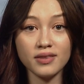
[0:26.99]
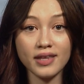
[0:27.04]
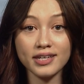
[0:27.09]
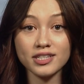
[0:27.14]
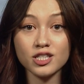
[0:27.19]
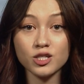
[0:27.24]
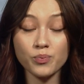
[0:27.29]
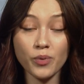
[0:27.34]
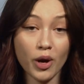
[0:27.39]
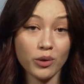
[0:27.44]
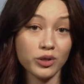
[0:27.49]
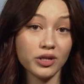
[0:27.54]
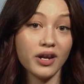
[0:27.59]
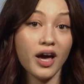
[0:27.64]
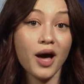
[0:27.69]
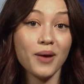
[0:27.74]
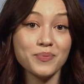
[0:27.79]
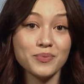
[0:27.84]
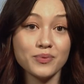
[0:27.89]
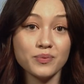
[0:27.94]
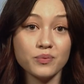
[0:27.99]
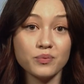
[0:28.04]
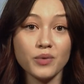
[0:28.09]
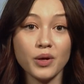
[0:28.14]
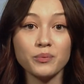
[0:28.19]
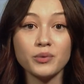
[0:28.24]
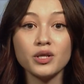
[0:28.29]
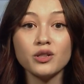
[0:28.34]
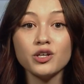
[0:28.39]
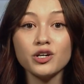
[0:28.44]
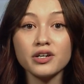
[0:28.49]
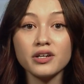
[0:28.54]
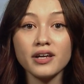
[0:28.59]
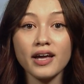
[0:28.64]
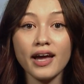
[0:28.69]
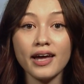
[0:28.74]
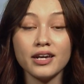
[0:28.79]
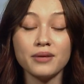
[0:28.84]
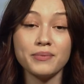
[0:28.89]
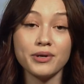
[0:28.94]
that sprouted up when we look
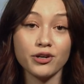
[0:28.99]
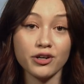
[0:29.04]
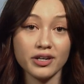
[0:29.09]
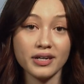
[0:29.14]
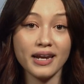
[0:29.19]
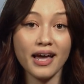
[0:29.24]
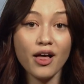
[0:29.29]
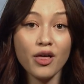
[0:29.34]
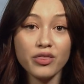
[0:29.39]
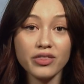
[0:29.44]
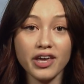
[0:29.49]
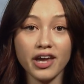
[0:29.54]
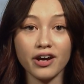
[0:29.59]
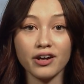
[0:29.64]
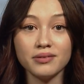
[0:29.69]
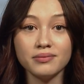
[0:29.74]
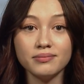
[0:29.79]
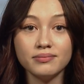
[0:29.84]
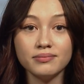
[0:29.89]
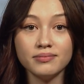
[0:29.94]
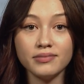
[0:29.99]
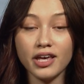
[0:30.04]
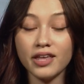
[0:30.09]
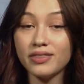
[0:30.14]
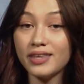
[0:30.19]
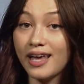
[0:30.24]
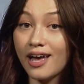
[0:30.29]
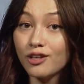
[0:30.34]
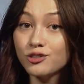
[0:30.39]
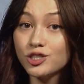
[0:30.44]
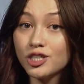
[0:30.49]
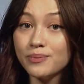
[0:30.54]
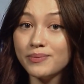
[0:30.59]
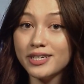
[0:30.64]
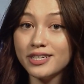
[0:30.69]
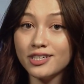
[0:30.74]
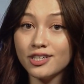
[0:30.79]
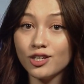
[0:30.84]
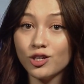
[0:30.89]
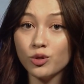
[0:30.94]
at American healthcare and the
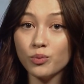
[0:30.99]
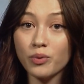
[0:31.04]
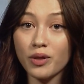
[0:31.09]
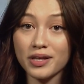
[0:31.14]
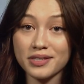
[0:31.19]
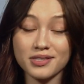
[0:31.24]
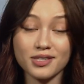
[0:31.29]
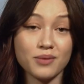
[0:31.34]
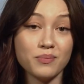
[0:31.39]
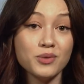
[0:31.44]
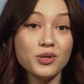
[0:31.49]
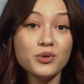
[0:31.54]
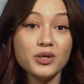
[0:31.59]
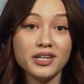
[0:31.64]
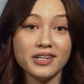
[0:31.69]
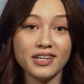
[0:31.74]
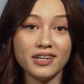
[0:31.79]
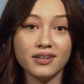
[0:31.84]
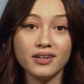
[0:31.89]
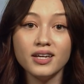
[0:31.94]
LGBTQ+ community.